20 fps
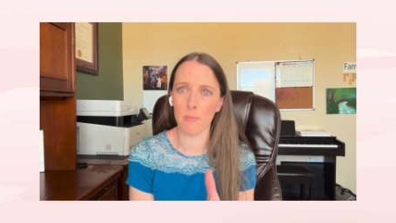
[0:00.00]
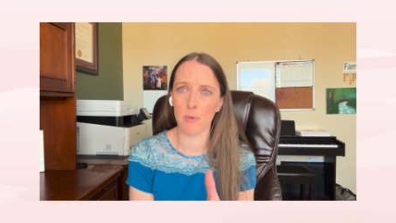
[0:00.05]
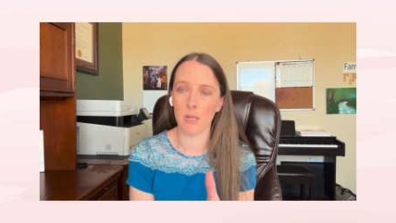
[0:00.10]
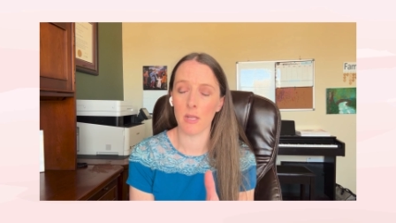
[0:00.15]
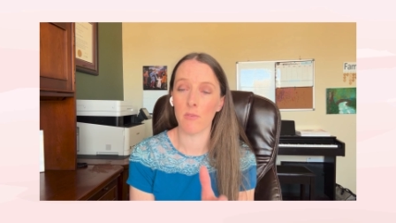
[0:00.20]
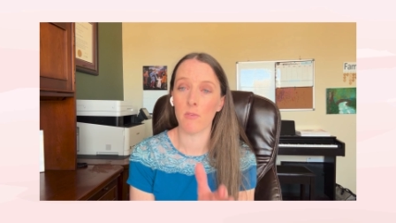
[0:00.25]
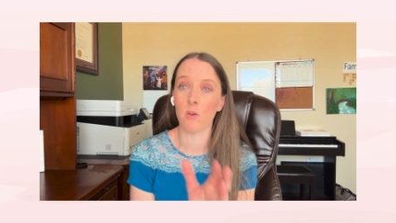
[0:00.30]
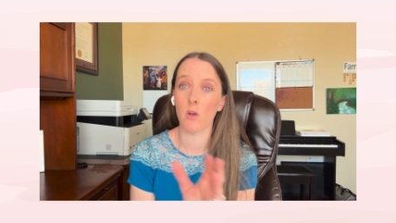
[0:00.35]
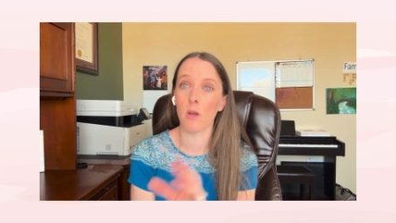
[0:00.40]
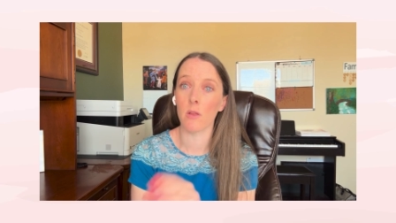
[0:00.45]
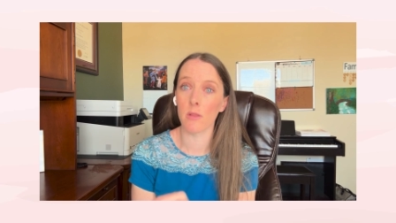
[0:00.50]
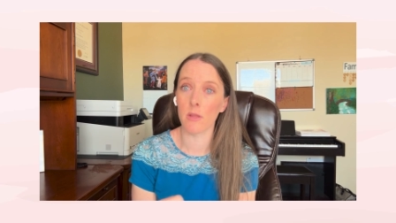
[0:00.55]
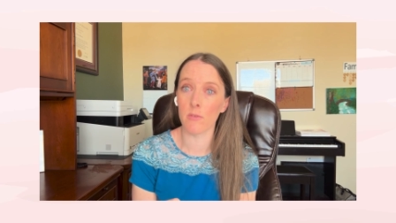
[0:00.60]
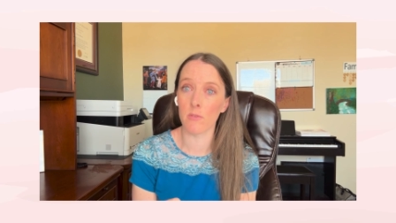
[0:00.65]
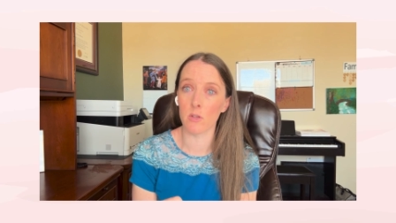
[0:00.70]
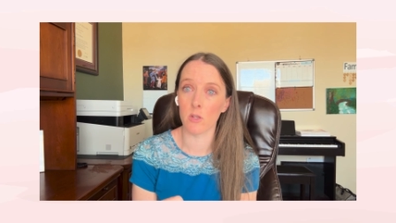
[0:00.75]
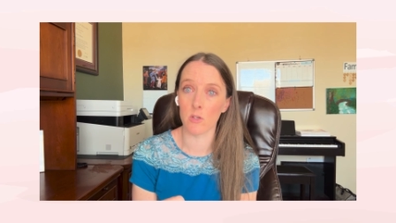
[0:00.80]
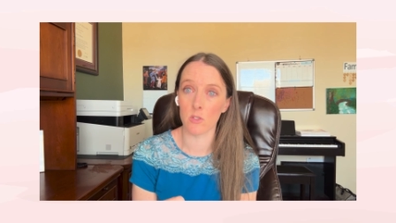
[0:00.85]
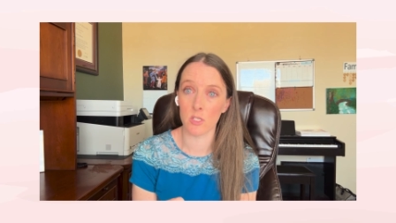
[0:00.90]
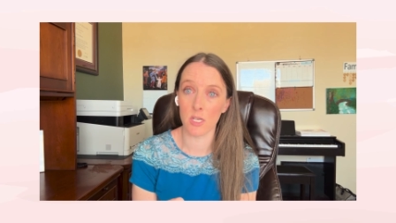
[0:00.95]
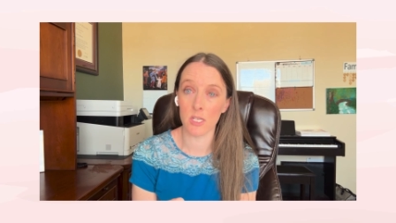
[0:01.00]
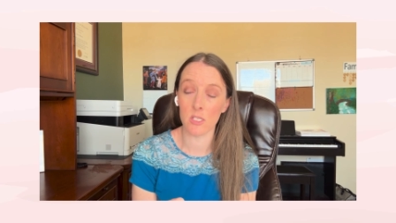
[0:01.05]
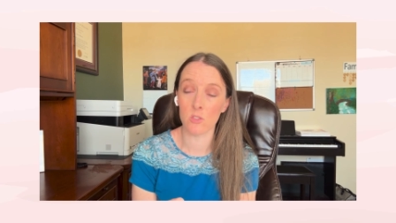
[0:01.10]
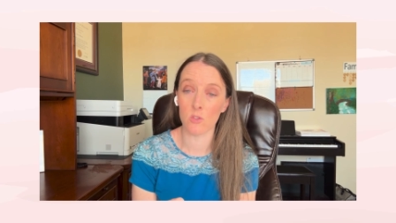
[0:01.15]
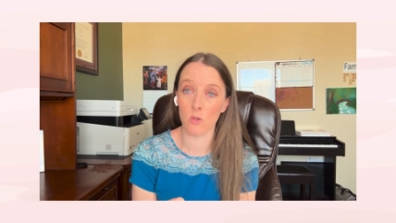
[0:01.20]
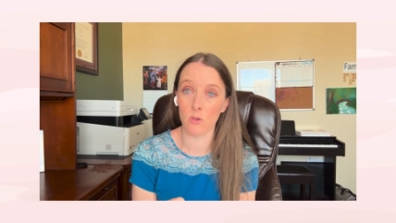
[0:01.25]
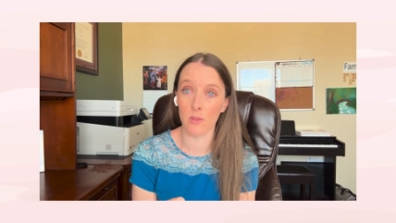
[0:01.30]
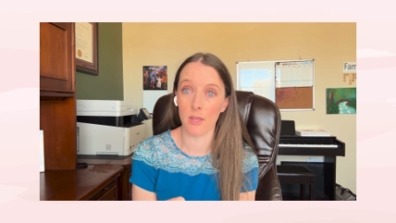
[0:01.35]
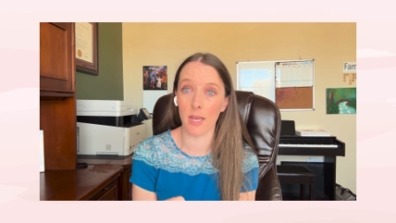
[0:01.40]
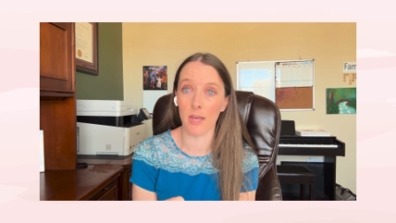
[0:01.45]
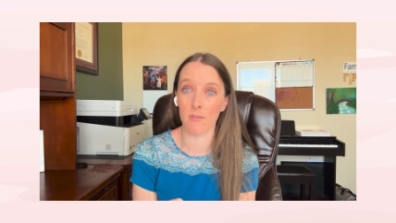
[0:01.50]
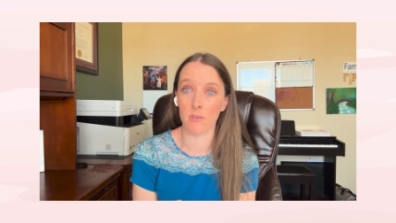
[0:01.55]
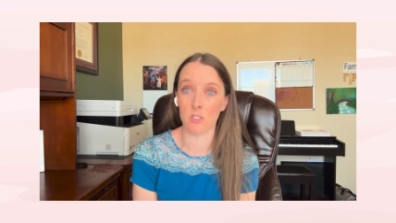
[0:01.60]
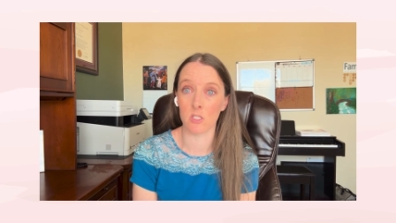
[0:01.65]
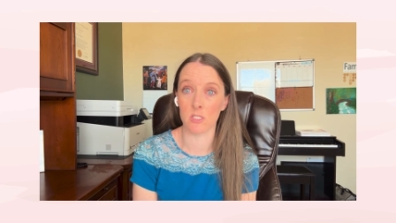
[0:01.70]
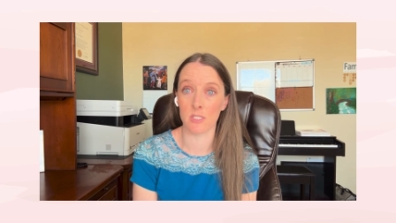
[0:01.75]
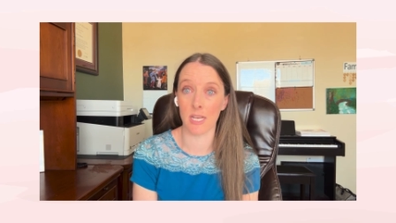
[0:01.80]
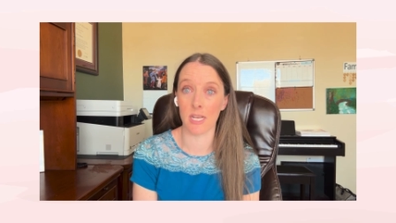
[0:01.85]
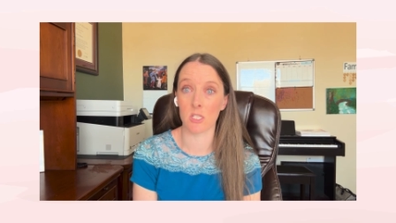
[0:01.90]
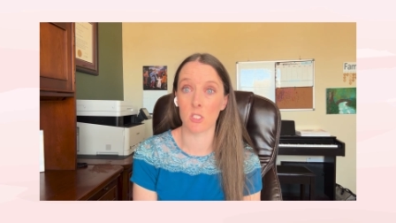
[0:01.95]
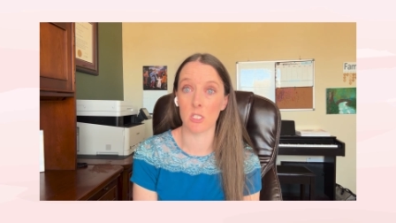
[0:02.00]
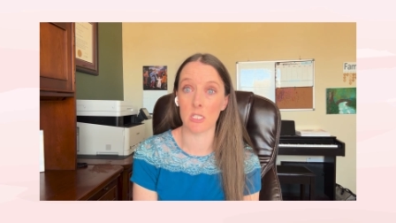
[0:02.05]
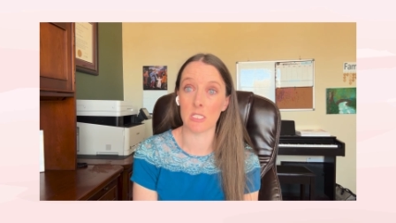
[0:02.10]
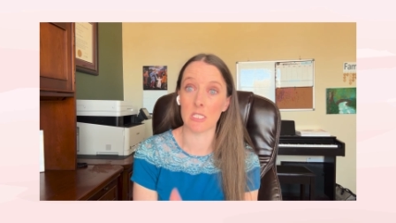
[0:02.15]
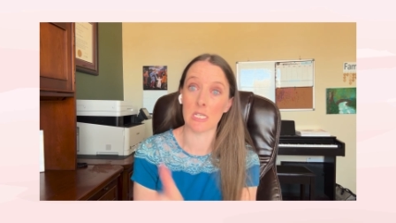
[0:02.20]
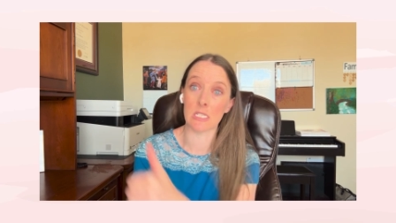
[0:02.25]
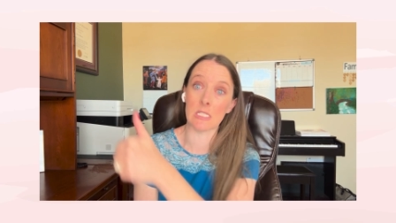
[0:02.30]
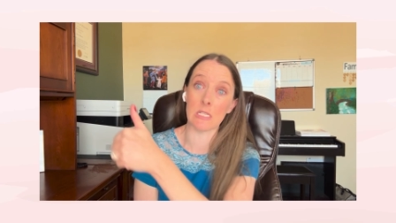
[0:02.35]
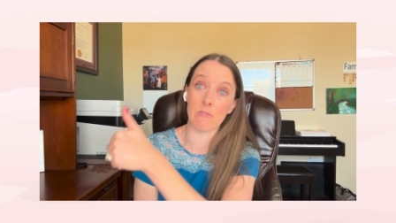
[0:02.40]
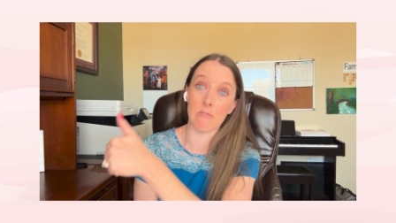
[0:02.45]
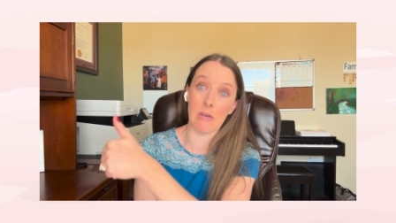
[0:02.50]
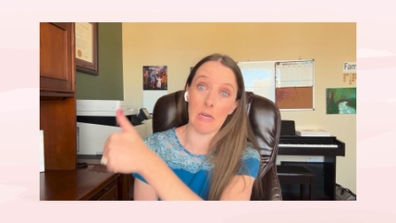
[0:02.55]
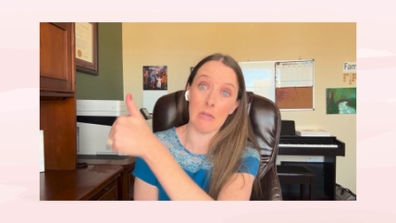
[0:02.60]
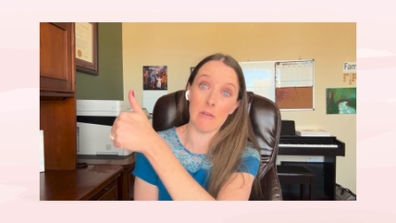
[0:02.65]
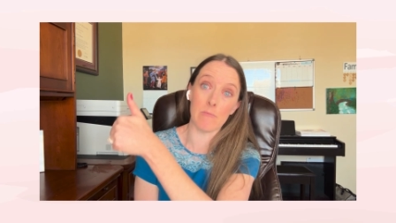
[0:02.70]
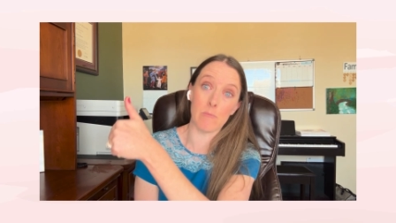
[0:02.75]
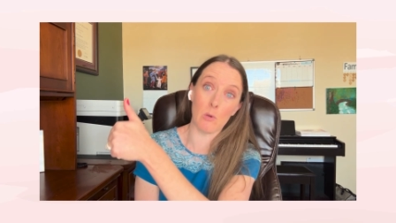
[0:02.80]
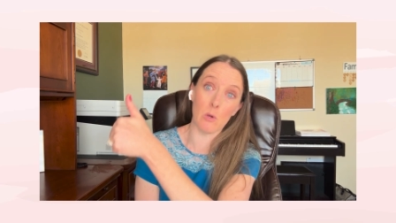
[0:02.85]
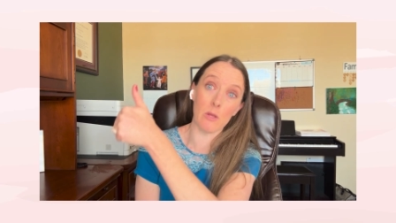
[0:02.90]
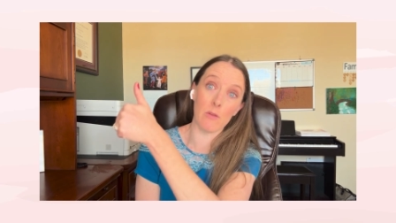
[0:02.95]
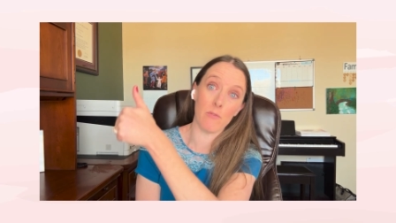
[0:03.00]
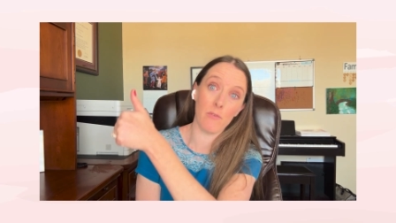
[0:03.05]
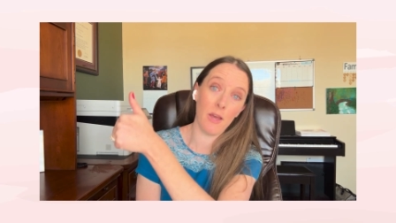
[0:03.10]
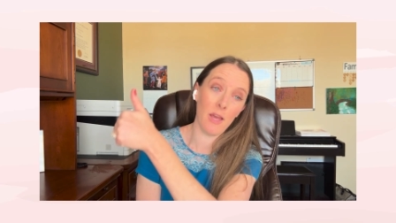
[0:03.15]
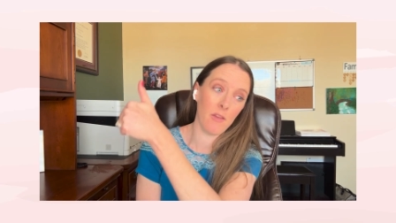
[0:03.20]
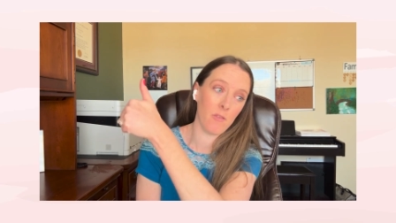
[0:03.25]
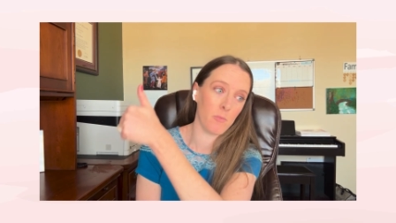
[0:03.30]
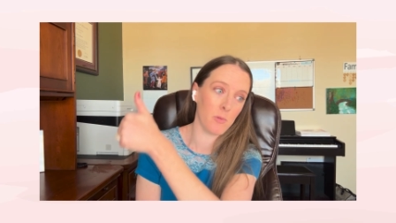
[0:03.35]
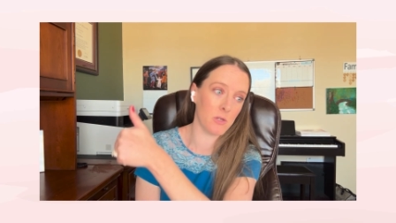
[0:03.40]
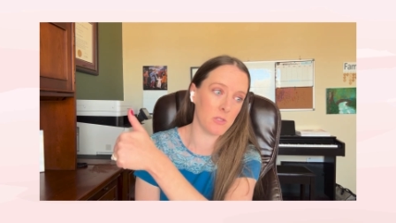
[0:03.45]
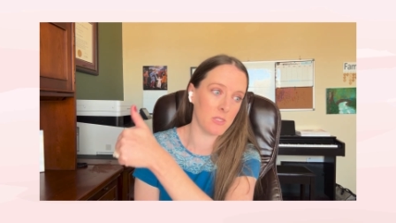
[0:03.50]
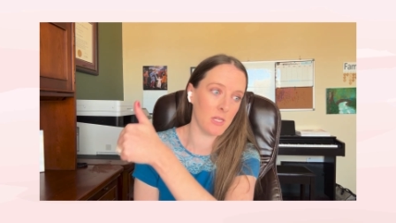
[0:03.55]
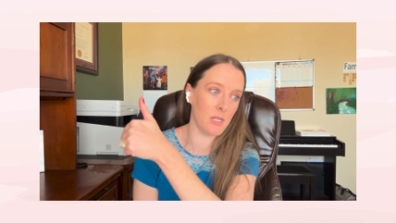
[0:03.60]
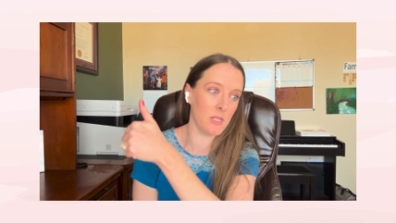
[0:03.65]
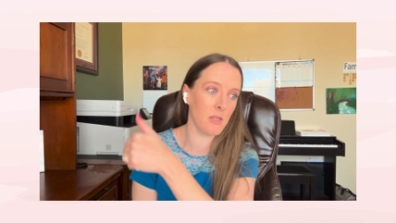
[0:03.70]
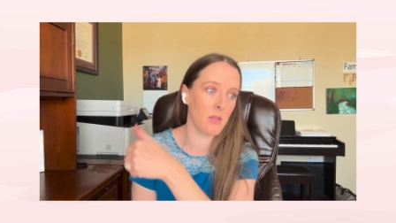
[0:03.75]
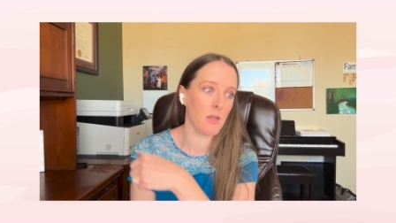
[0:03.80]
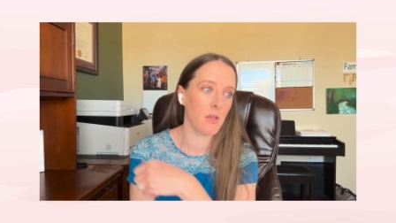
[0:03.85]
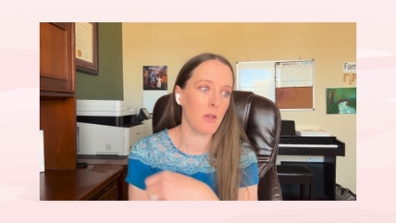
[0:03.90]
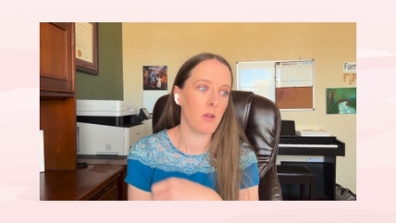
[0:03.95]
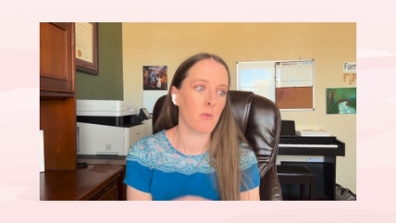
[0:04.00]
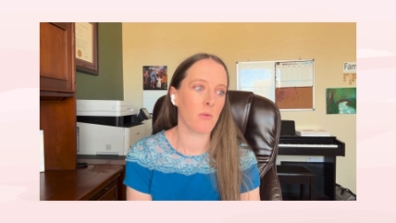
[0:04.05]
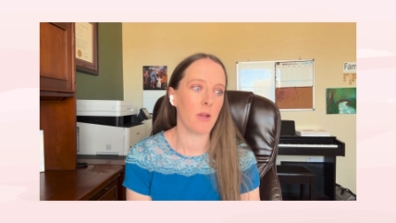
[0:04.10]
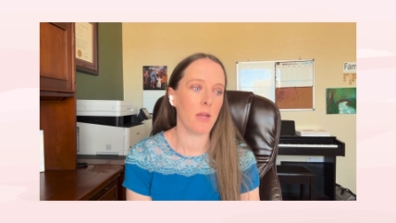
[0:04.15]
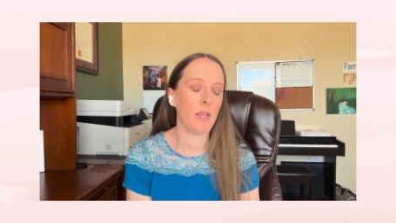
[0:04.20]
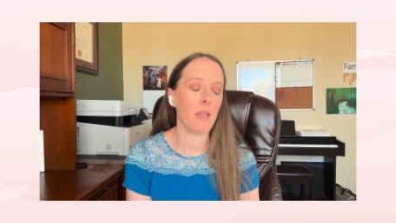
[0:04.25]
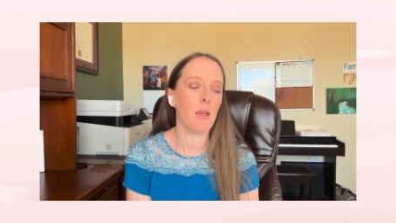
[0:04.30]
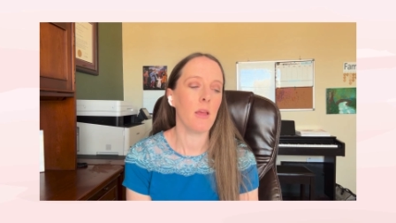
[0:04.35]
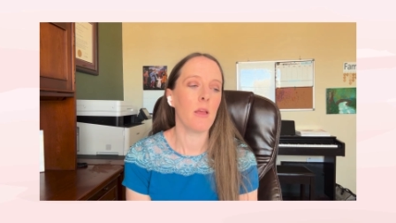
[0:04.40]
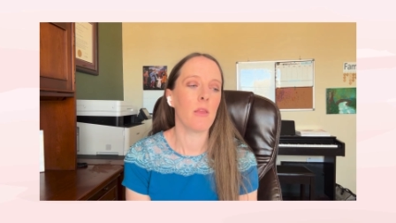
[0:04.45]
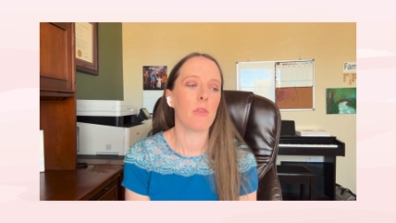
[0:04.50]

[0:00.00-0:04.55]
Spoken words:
but if you're on levonorgestrel, the average is actually 65.5%, right?